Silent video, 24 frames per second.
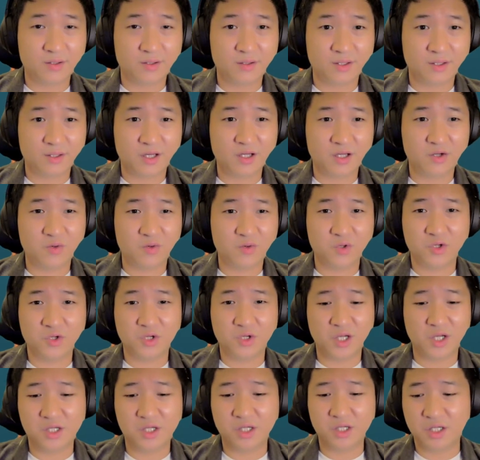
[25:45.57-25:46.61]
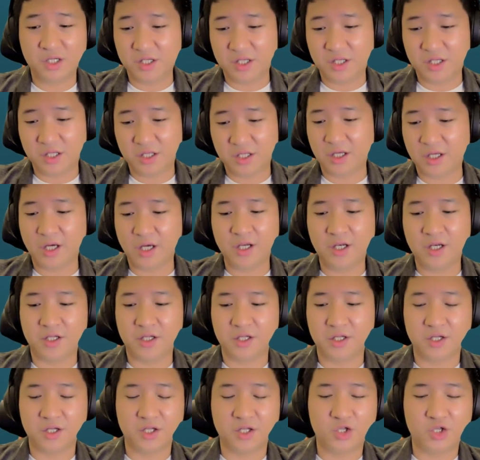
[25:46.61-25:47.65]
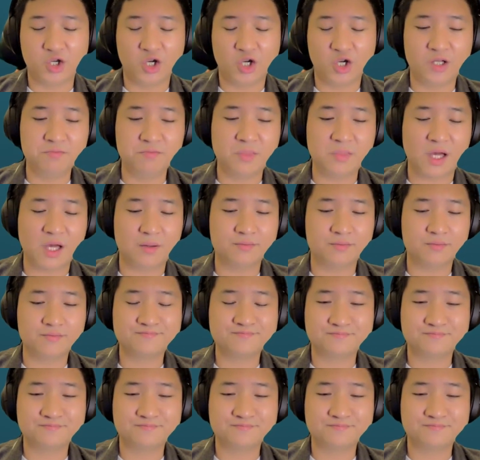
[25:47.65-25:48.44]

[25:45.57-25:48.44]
Okay, when you're actually designing the journey map.